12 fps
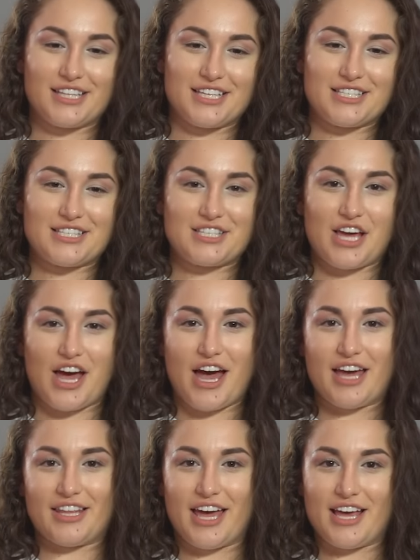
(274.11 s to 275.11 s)
this
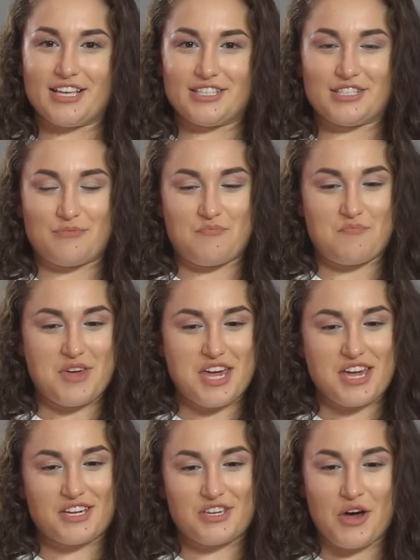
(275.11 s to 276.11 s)
guy that has
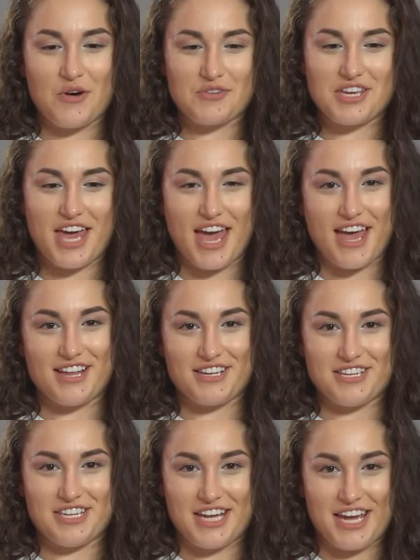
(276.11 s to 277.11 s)
big coke
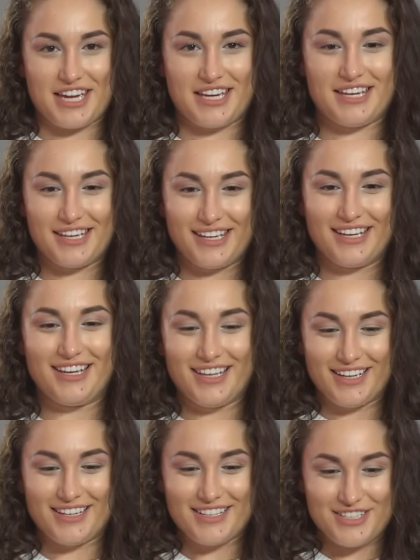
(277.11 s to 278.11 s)
can dick,
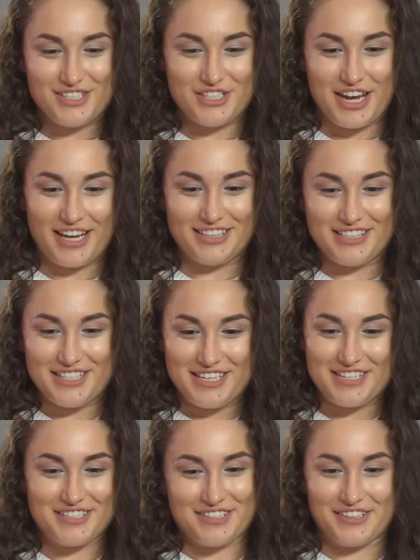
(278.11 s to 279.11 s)
Shane
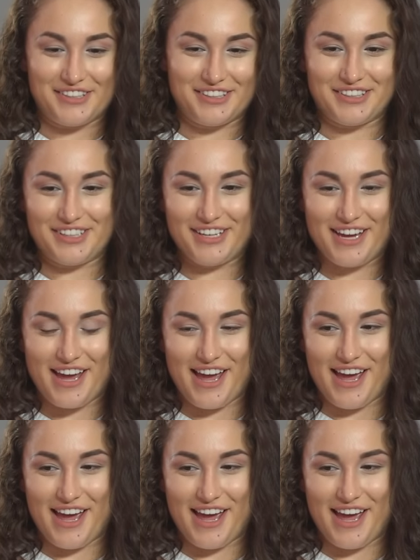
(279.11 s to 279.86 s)
Diesel.